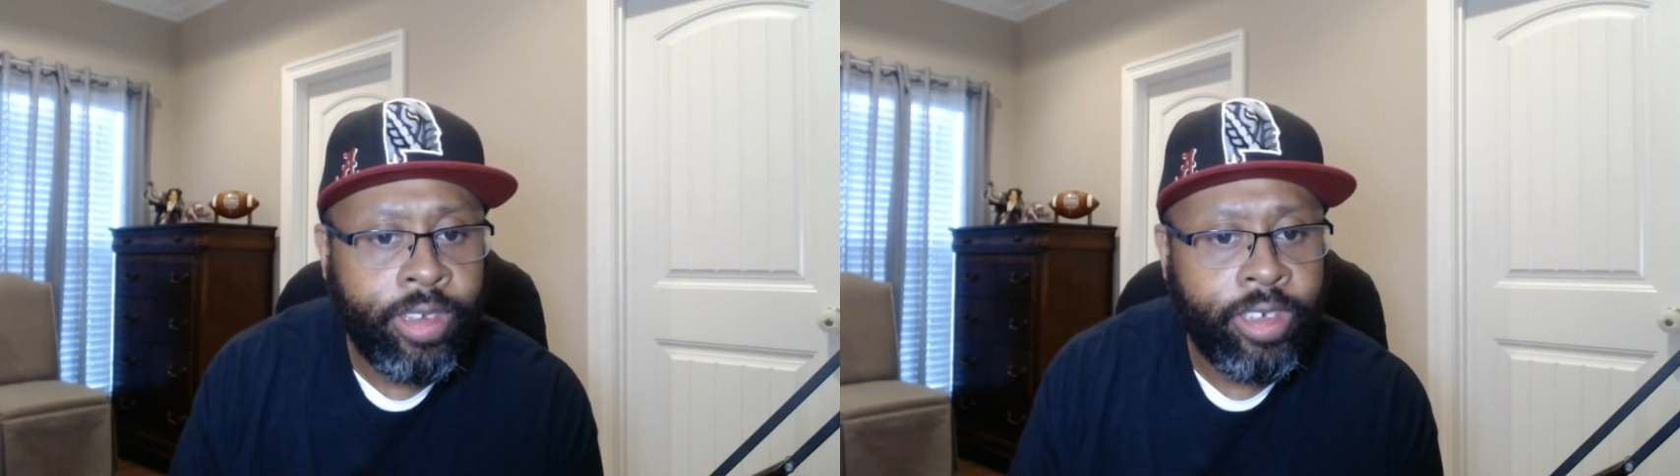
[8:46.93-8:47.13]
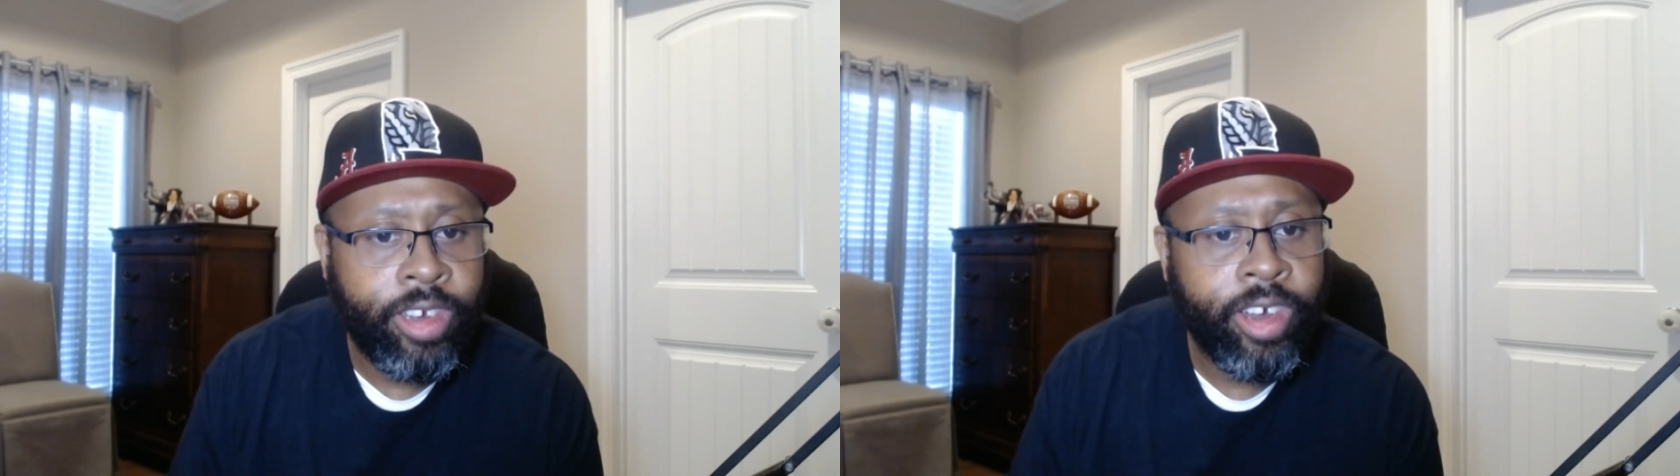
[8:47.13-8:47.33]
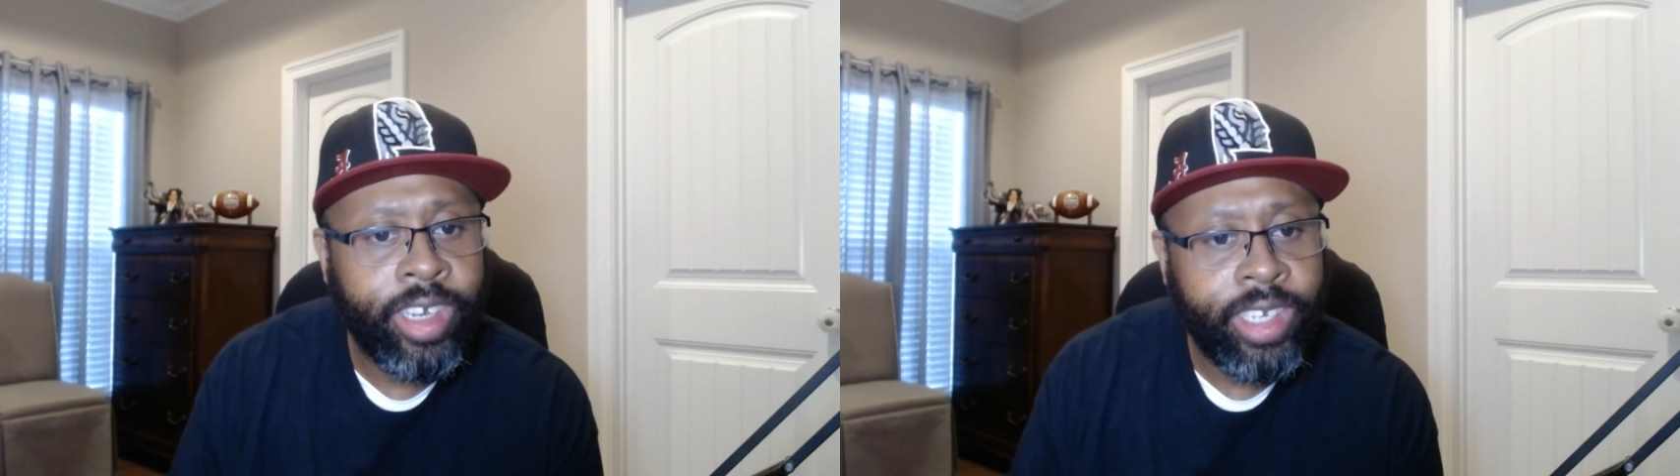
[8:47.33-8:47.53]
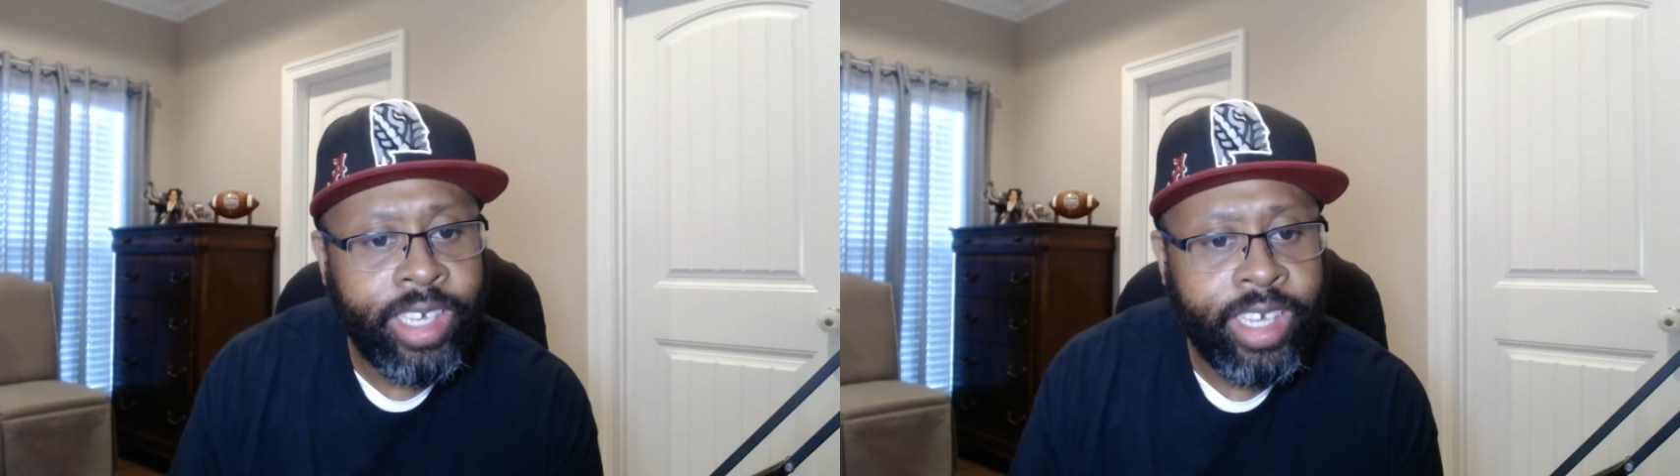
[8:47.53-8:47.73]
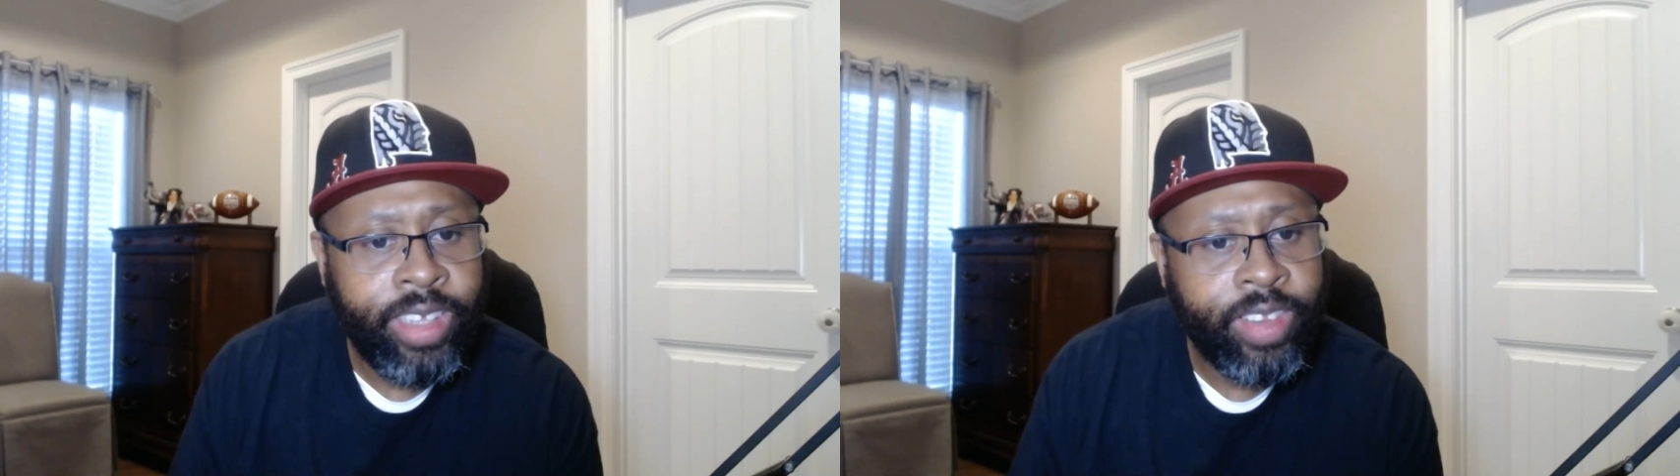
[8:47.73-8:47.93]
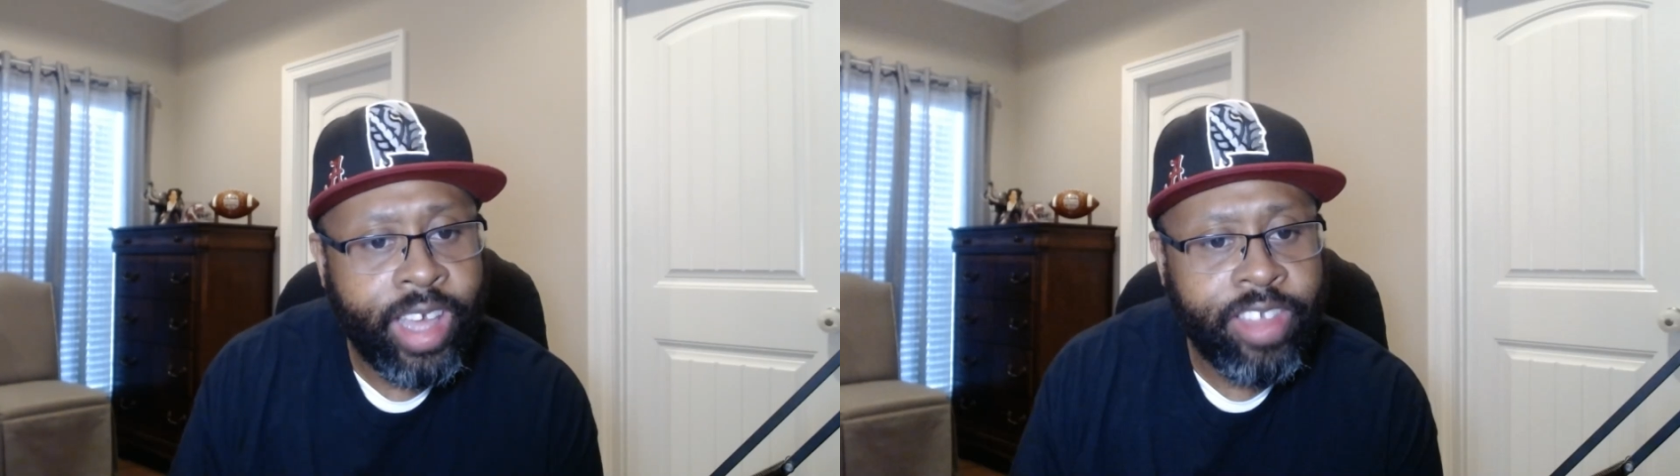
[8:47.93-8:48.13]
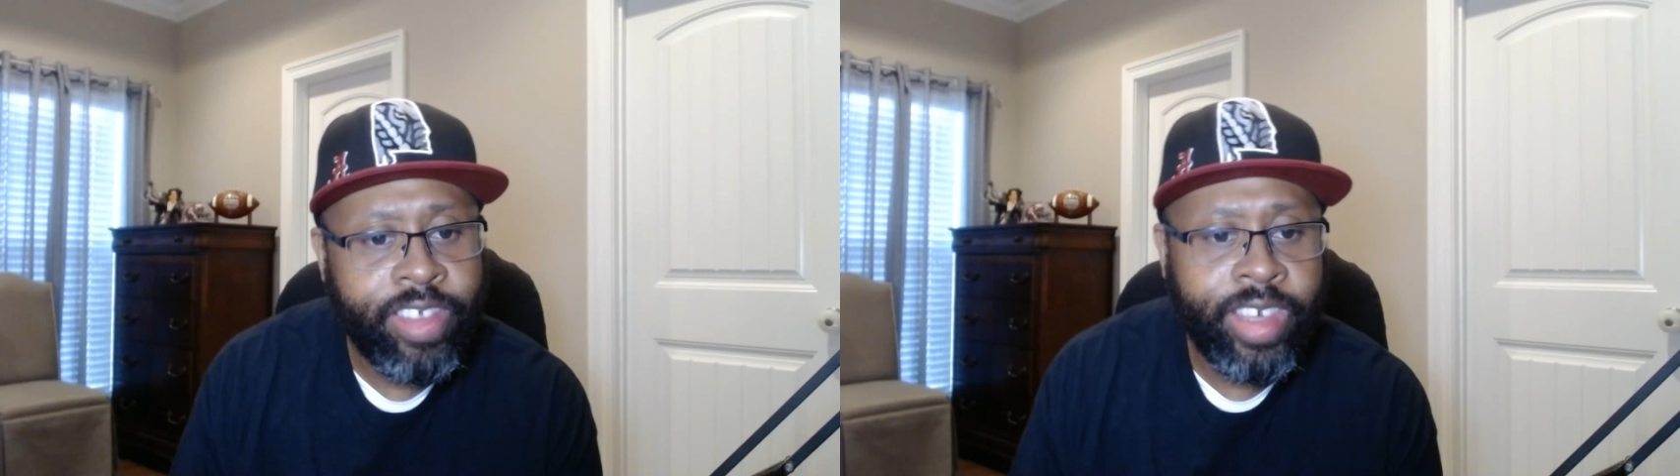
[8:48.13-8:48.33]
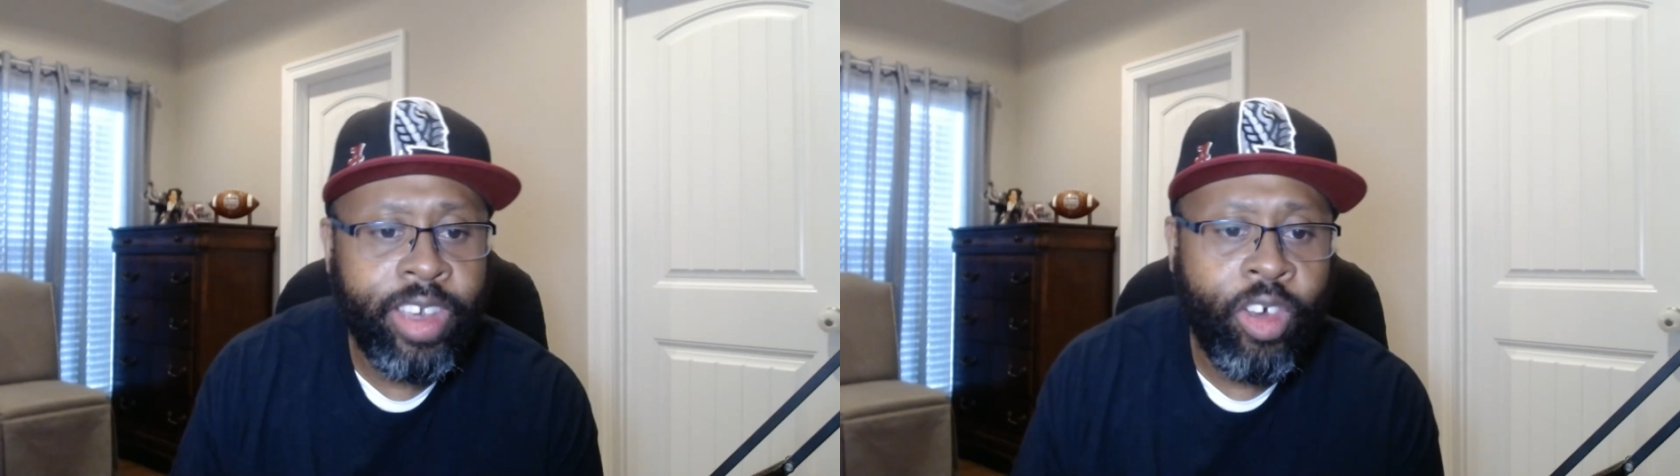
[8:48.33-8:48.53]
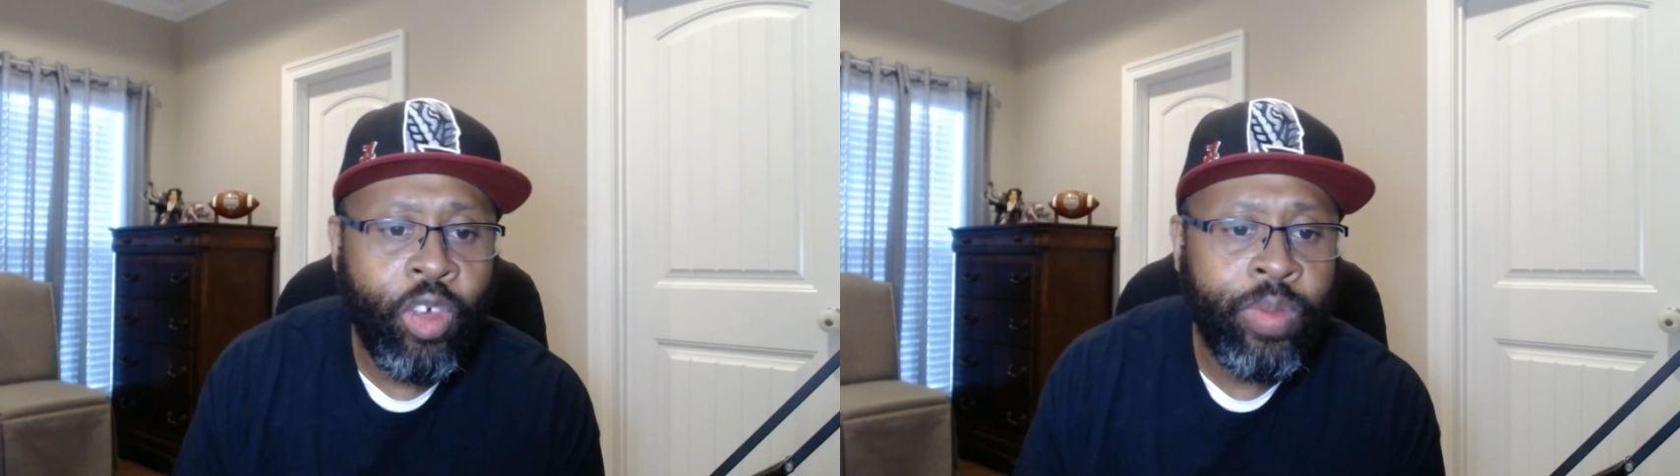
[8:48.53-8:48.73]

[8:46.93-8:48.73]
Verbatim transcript: Currently, I see Ole